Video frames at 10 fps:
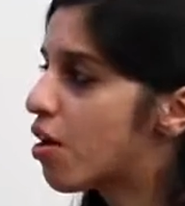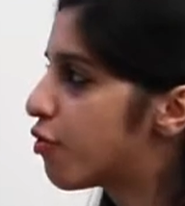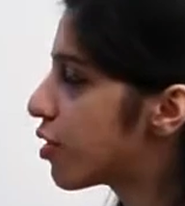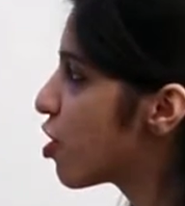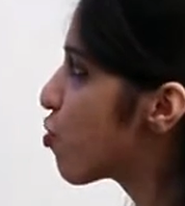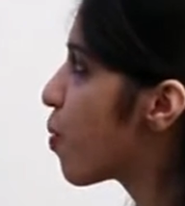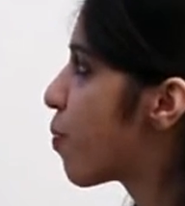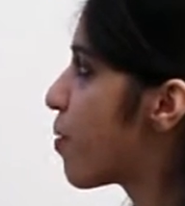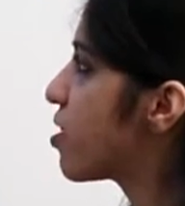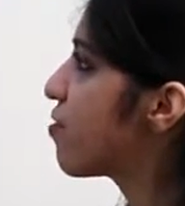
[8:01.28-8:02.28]
For this
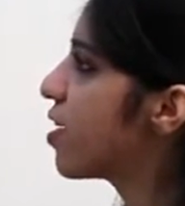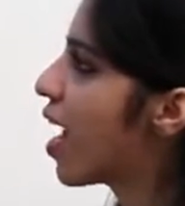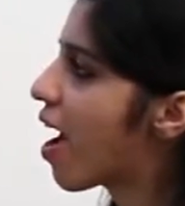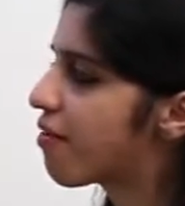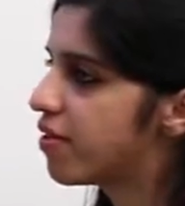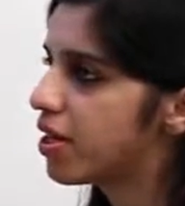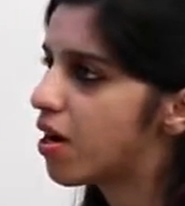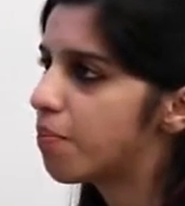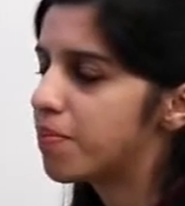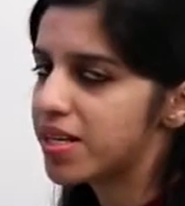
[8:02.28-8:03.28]
purpose, we are having
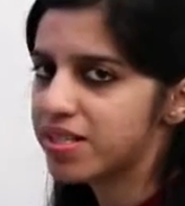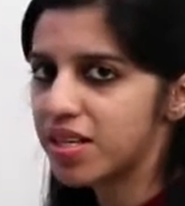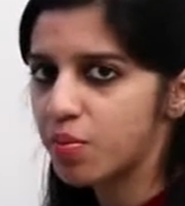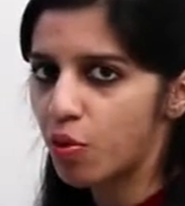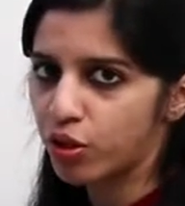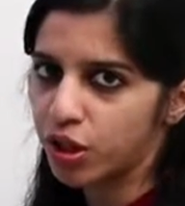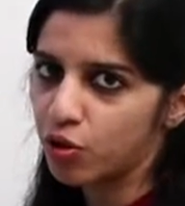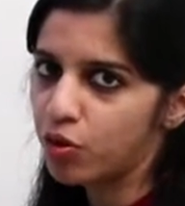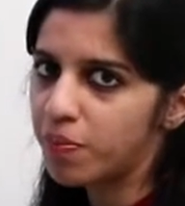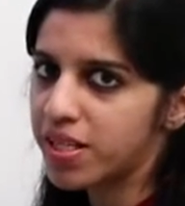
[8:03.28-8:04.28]
a basic
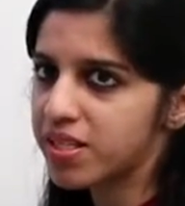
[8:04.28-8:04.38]
module